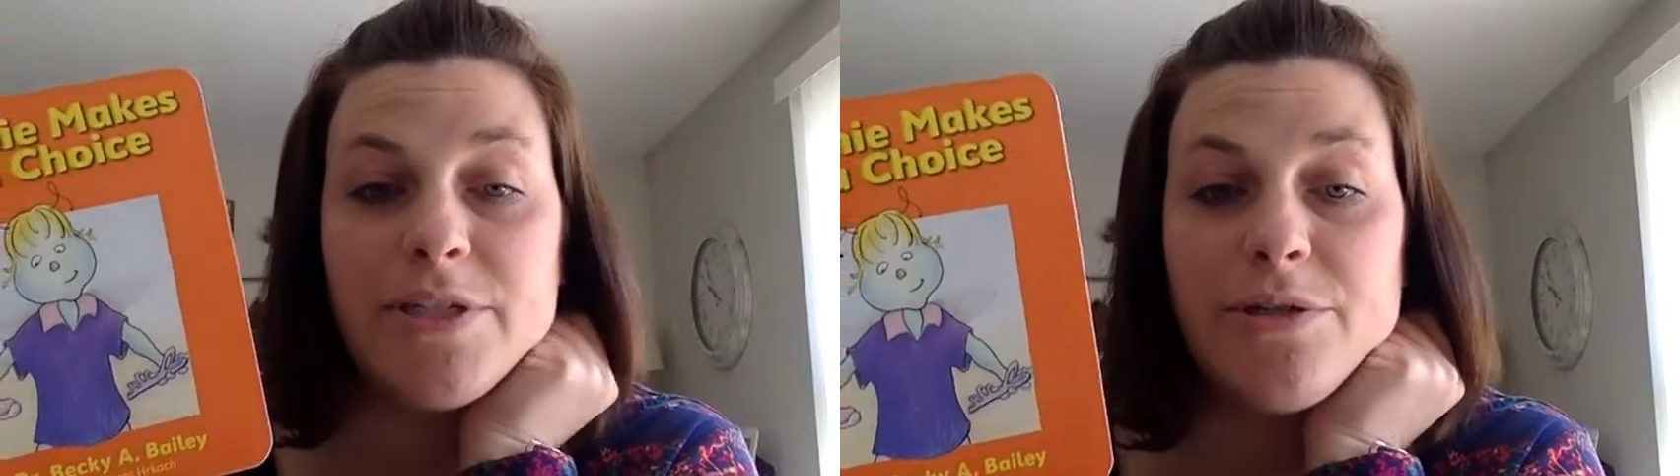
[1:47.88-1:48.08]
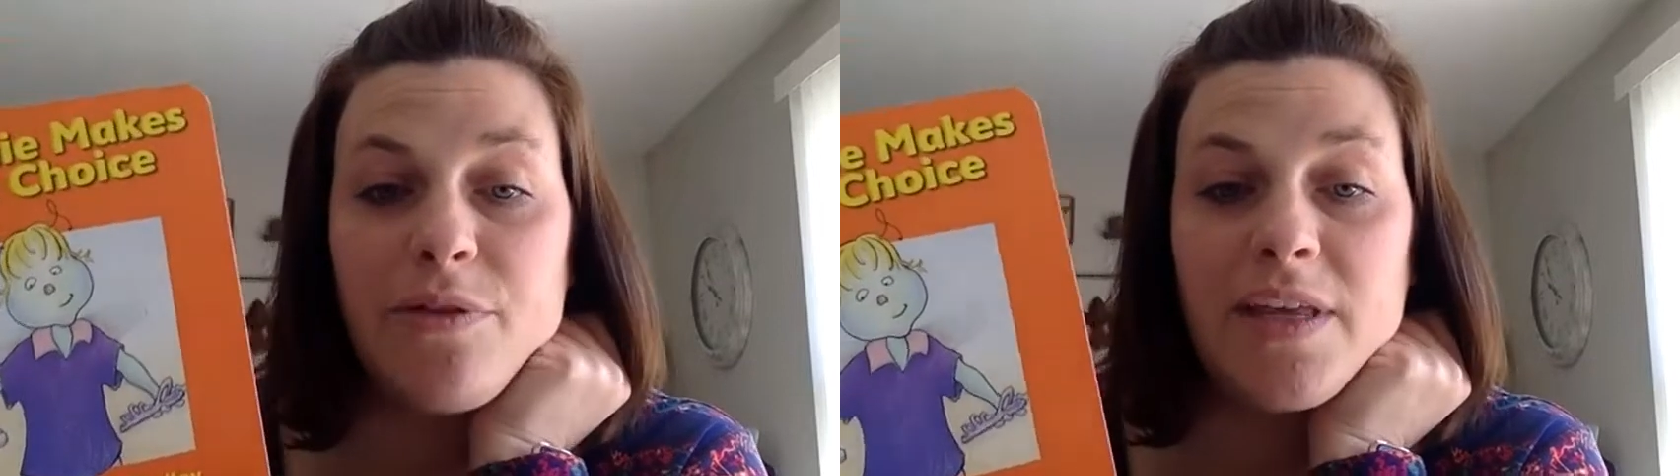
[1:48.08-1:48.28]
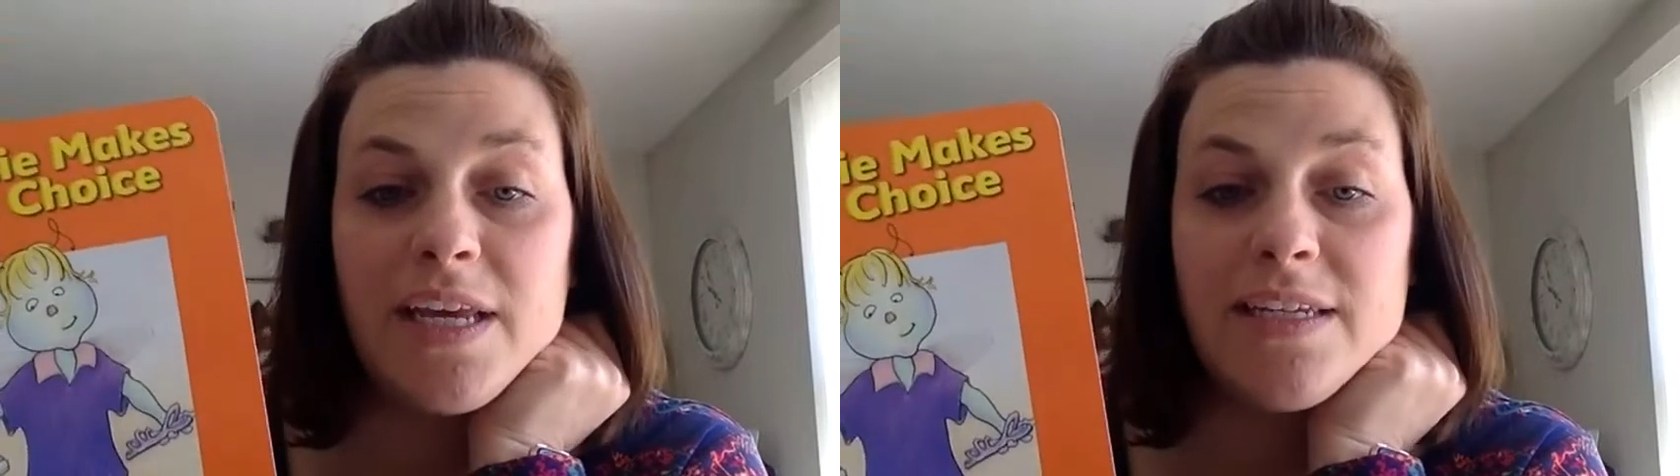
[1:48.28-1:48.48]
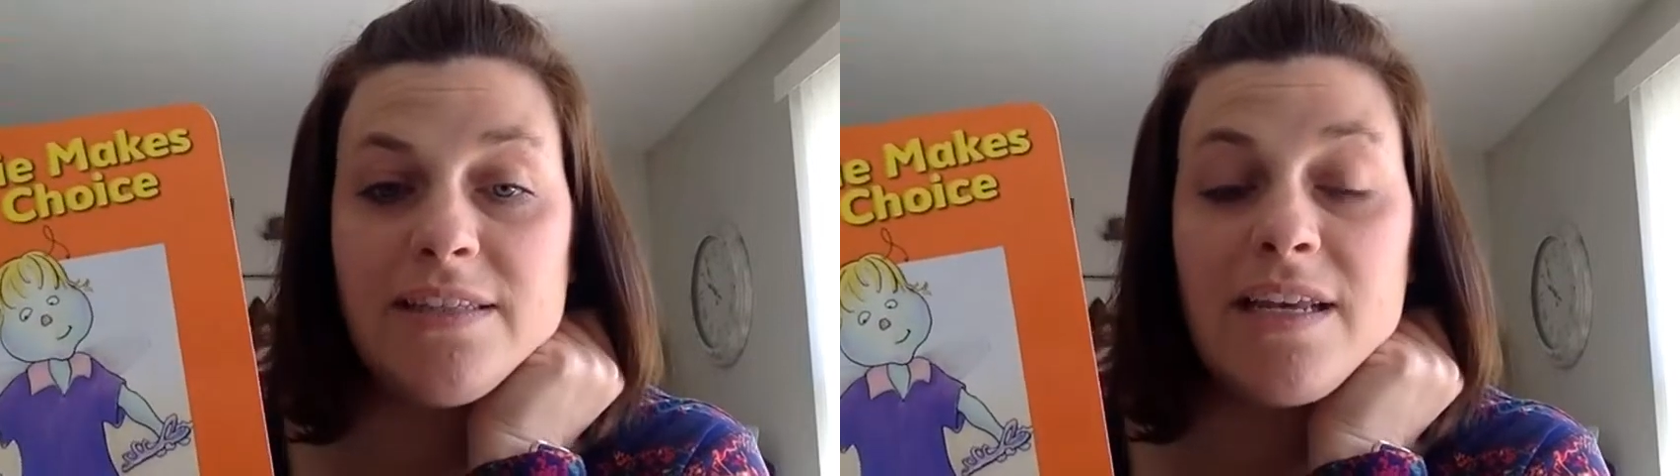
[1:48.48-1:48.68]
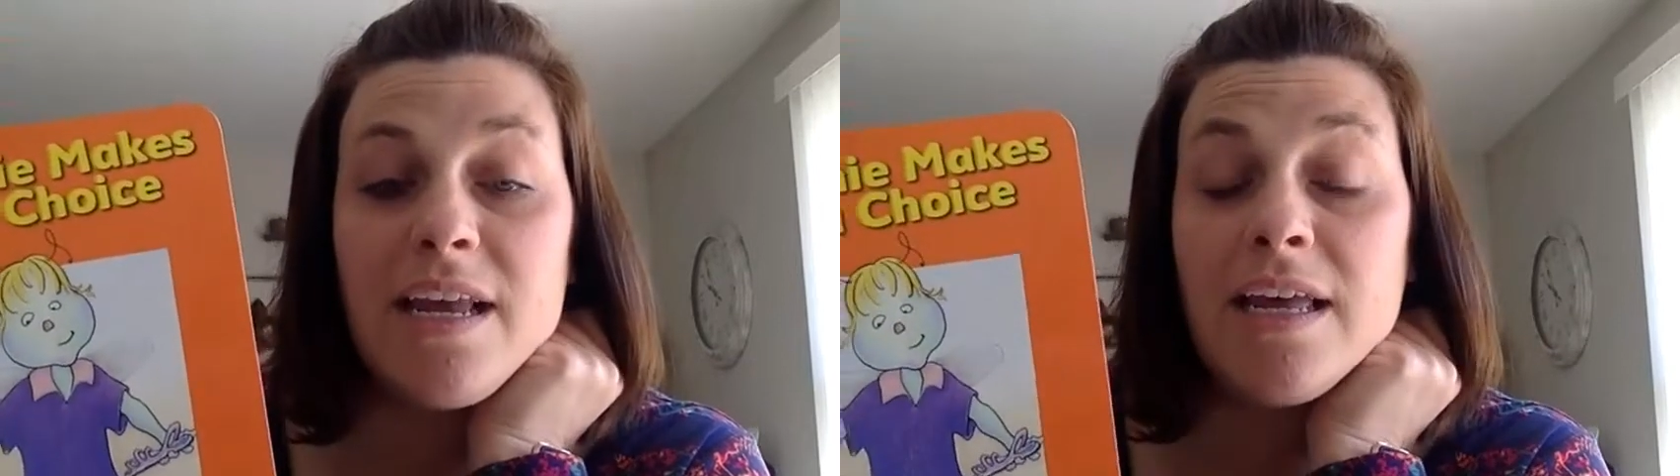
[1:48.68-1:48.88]
to do
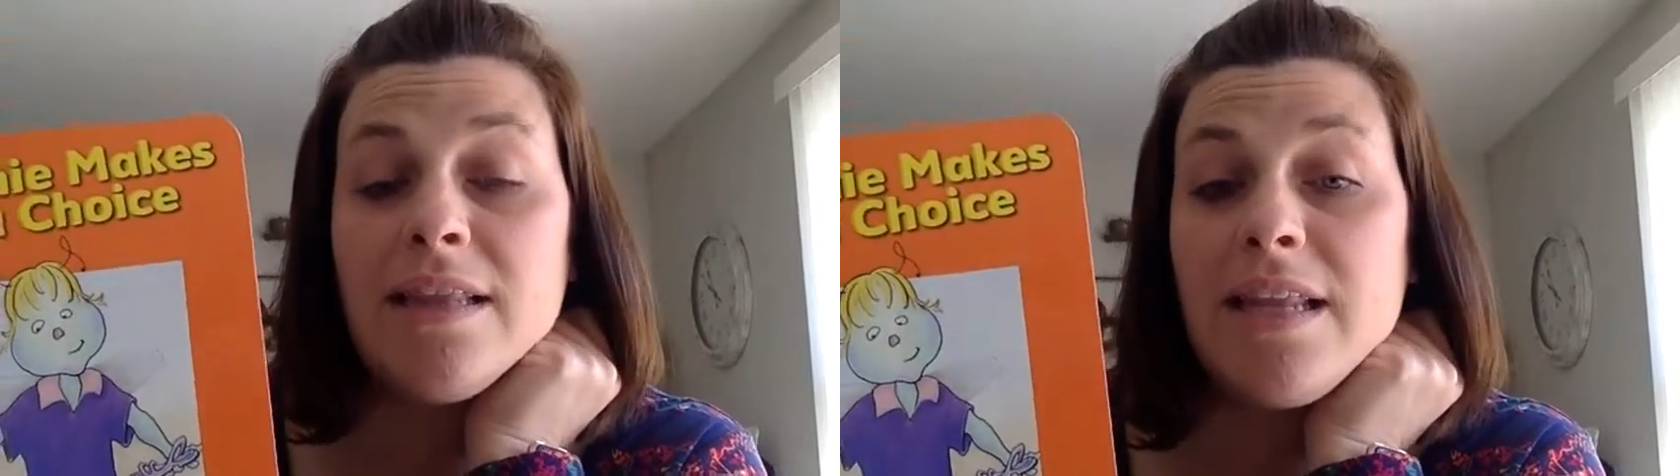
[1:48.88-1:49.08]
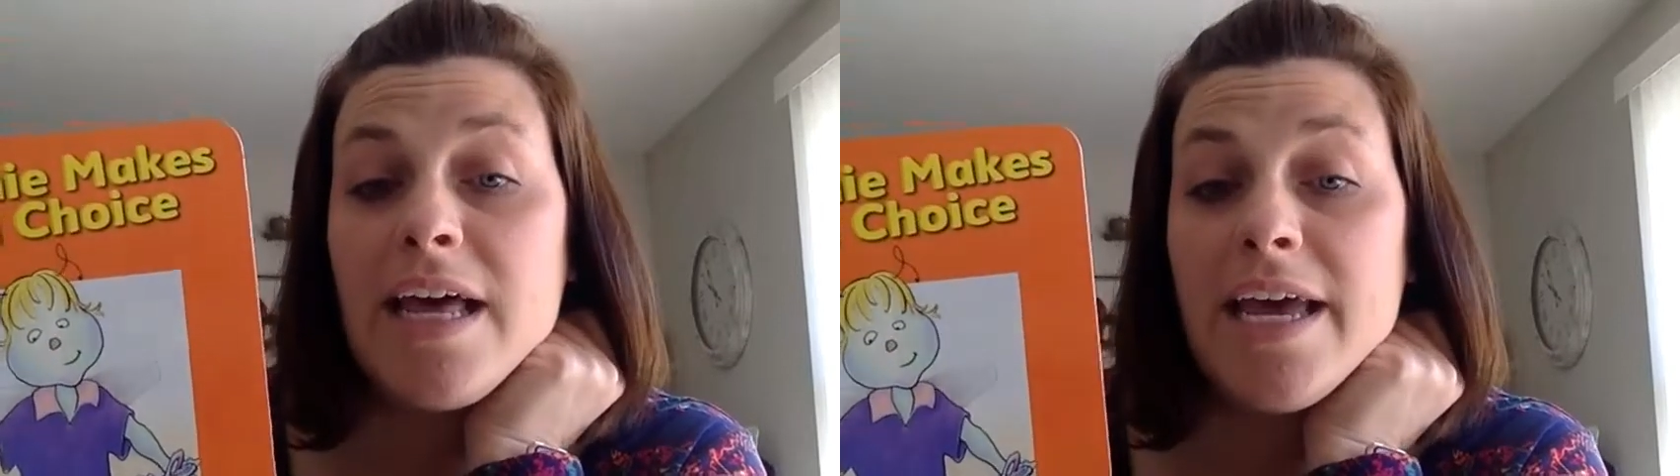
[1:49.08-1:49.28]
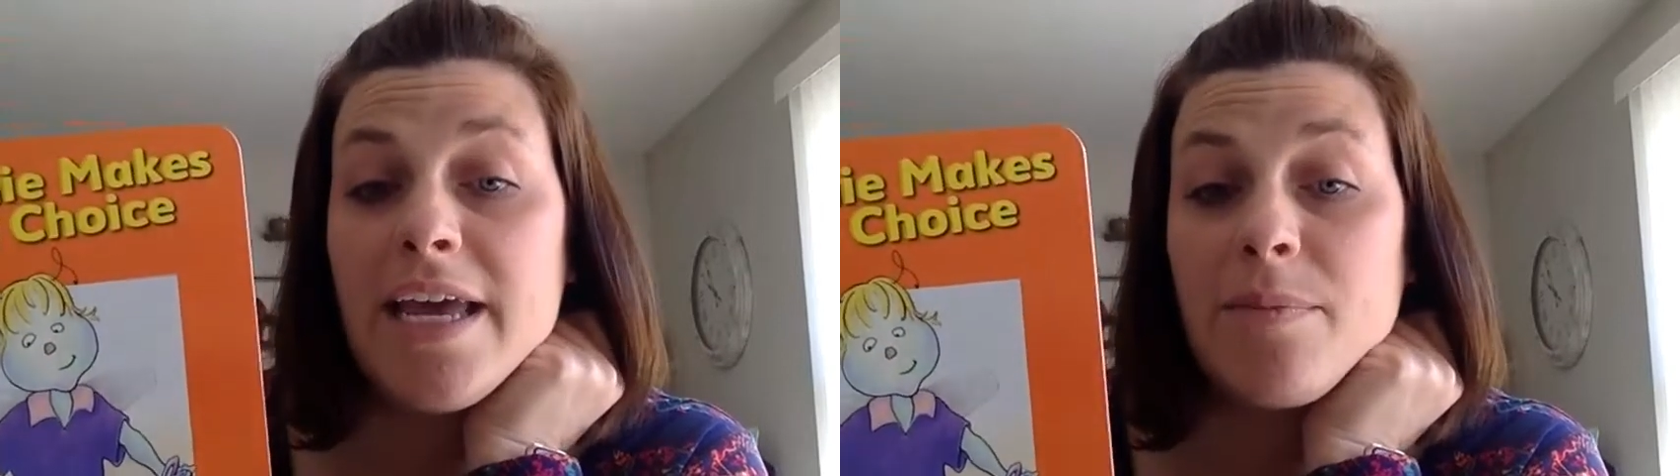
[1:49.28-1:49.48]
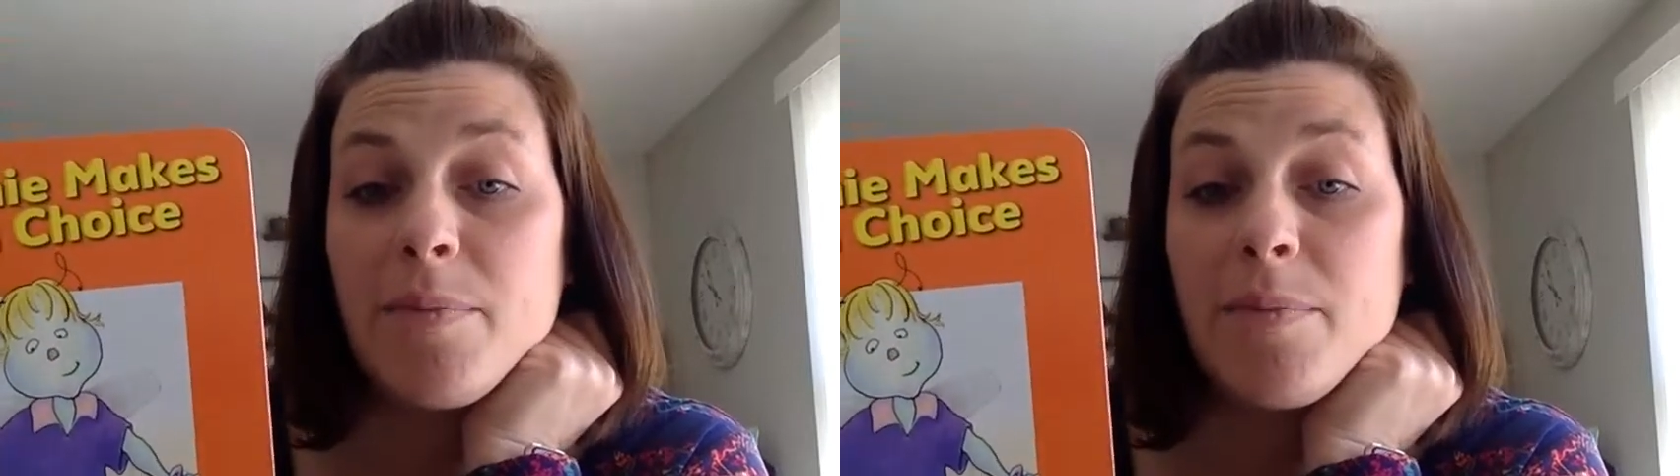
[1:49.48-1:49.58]
things like